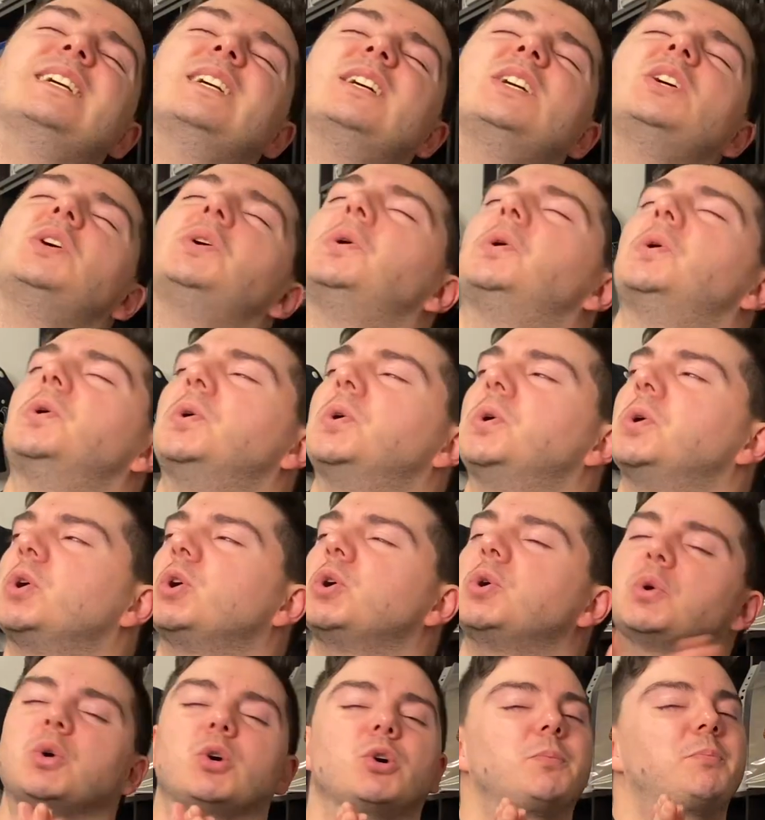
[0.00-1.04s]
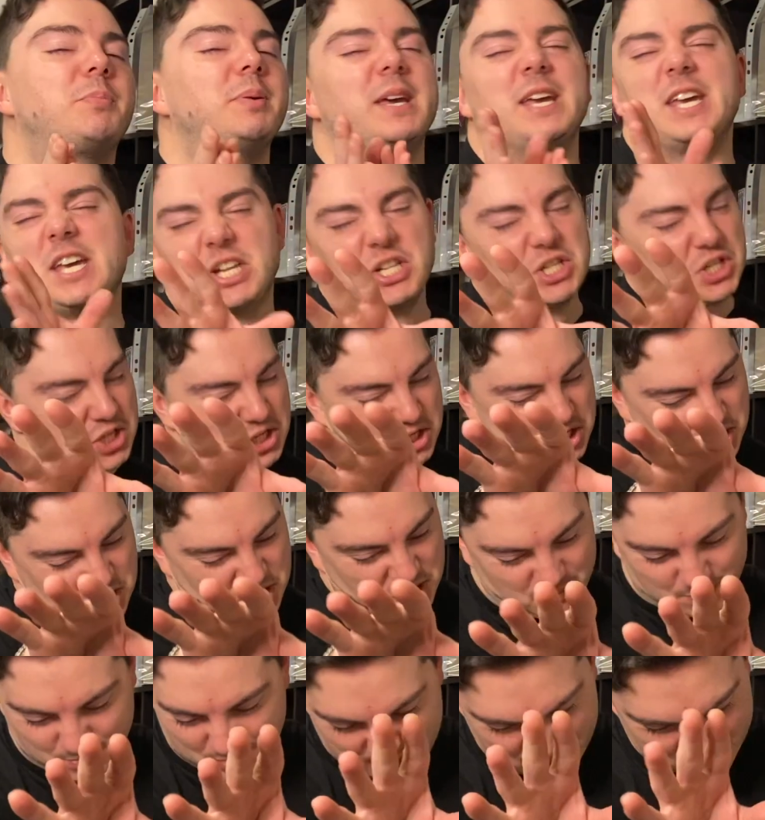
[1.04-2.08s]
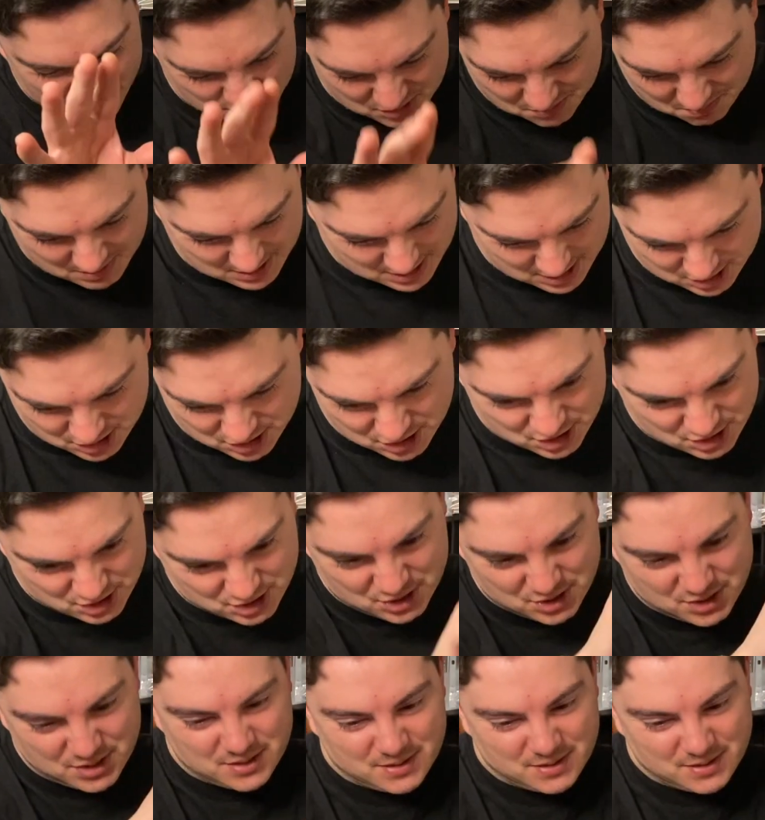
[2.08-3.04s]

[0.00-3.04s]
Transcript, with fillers: Oh, bitch, bitch, bitch.